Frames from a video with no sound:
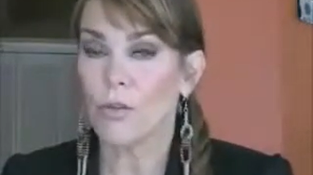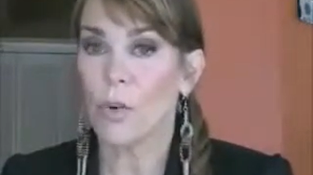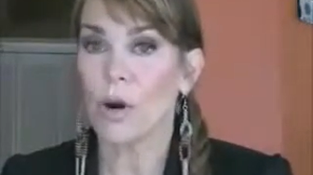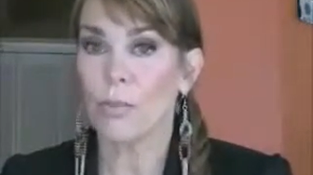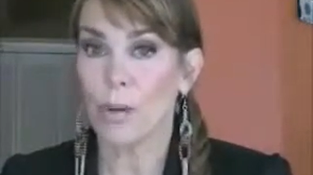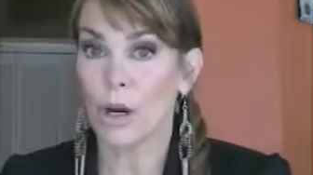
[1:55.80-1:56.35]

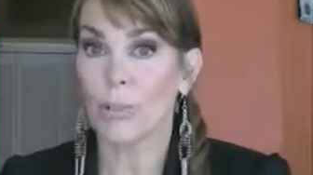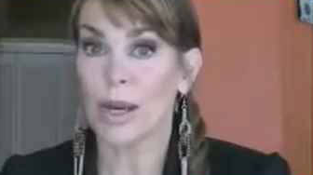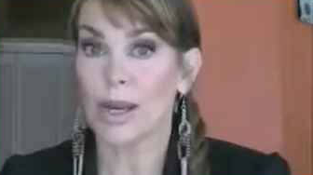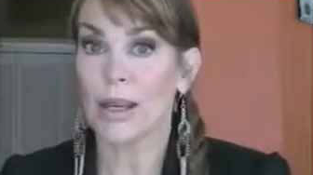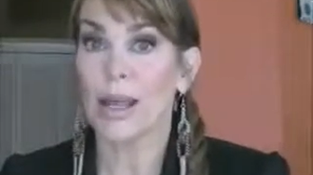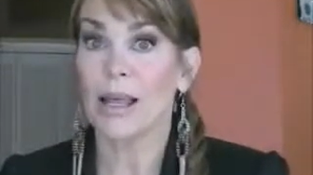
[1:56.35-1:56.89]
for
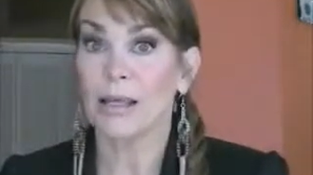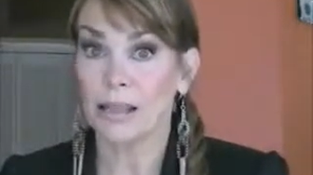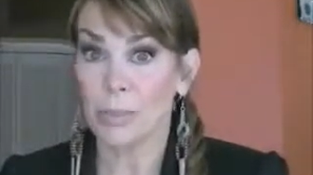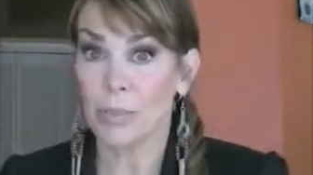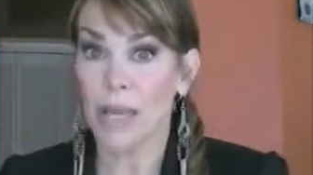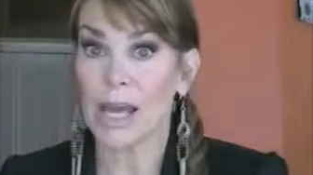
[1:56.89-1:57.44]
permanent
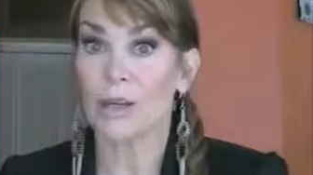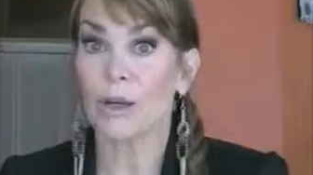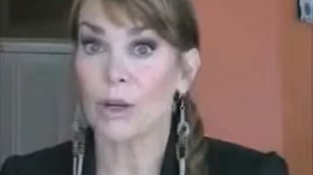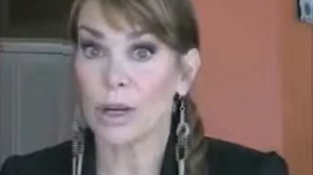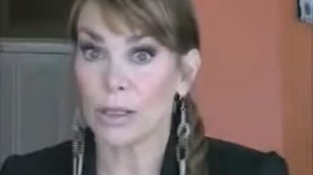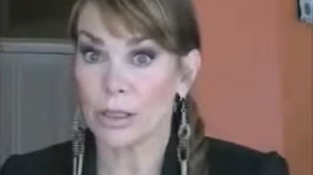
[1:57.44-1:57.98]
lip liner,
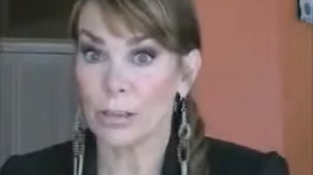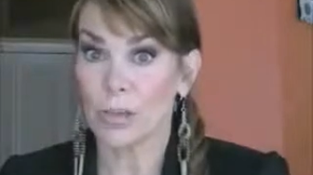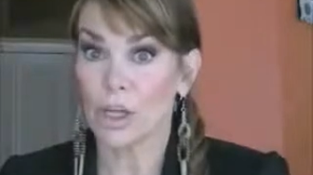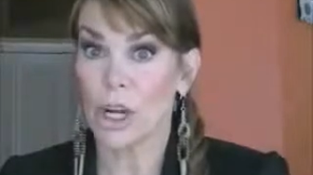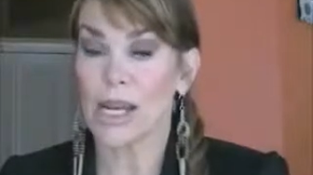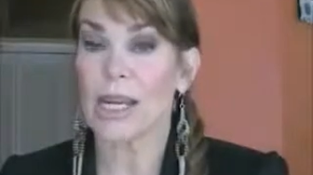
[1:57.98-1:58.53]
lip
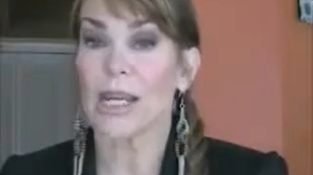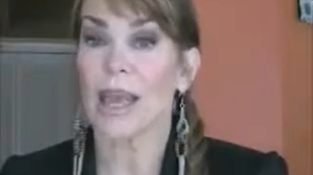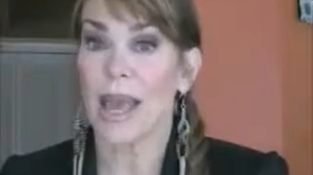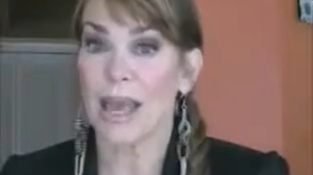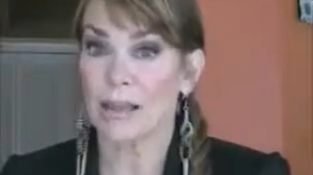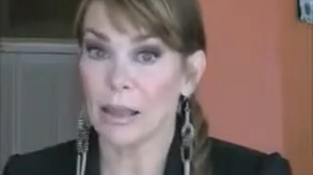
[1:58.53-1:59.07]
shading,
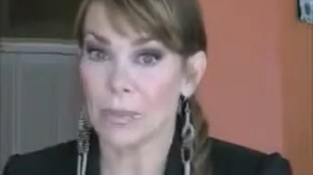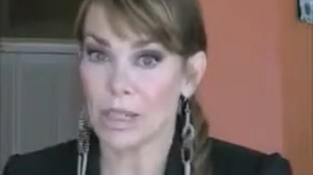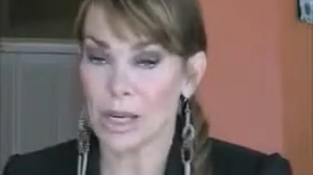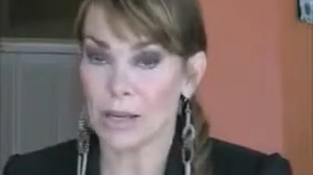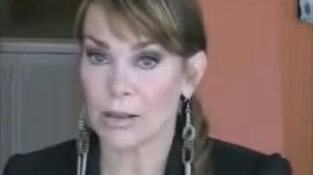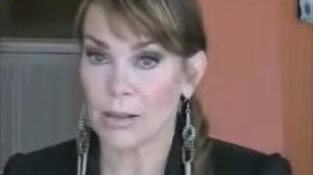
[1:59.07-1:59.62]
and
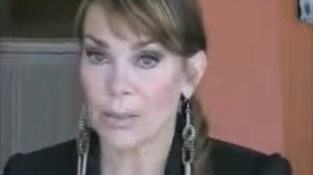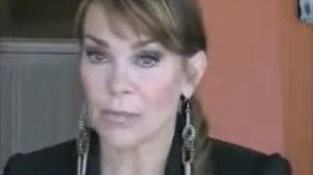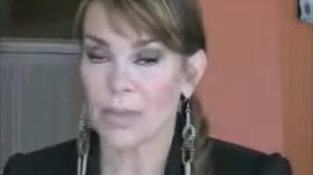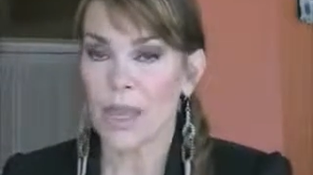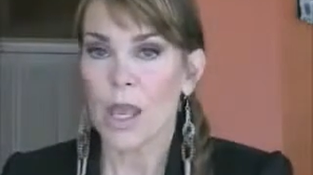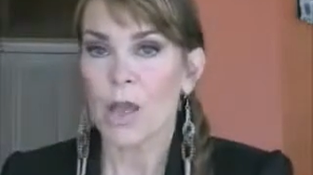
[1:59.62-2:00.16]
lipstick.
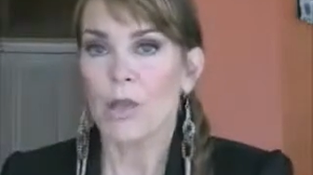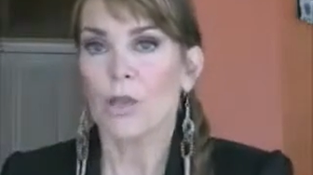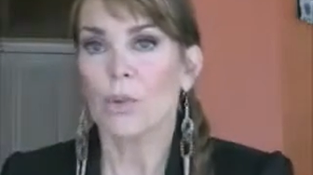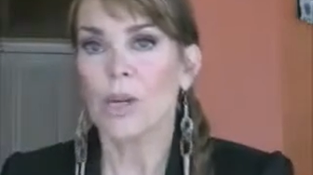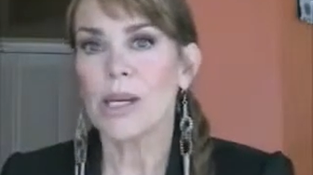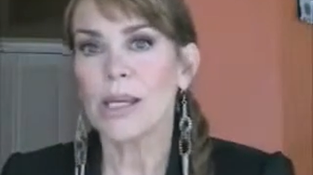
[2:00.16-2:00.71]

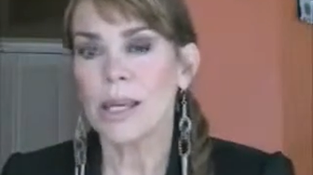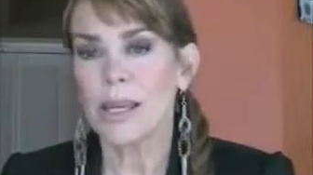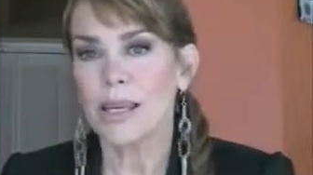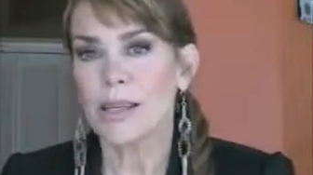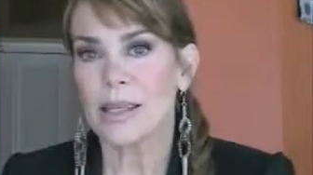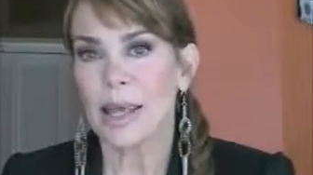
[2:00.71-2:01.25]
The reason
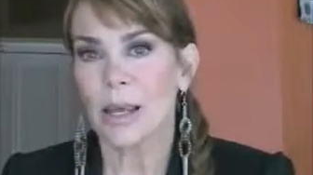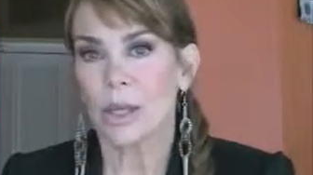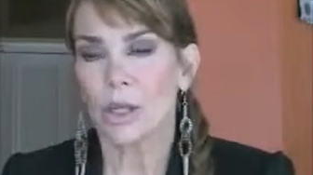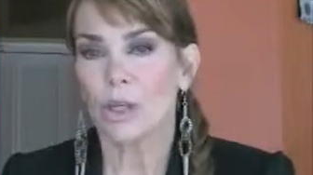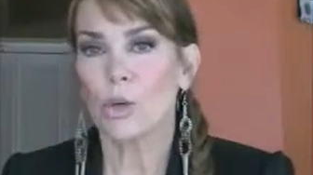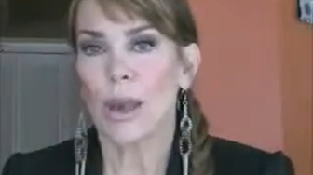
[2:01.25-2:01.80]
is that
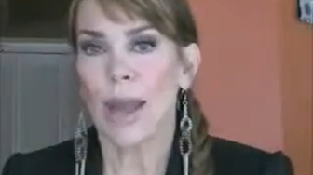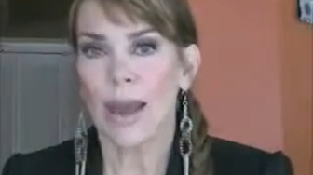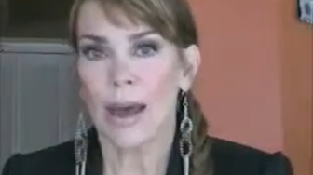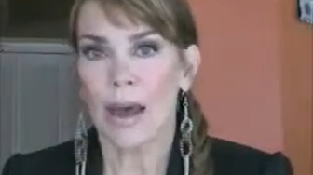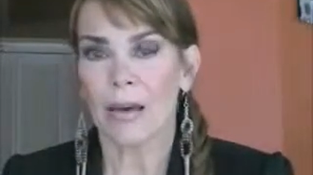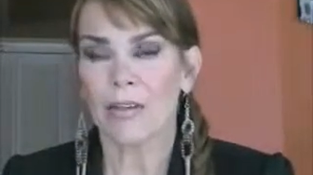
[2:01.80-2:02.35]
you
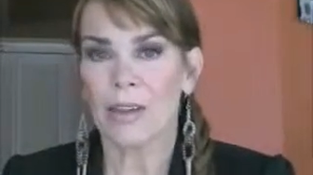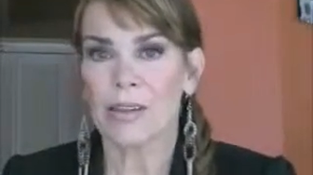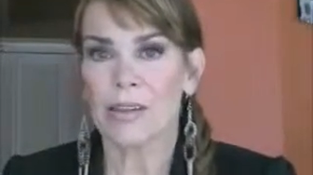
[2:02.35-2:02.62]
have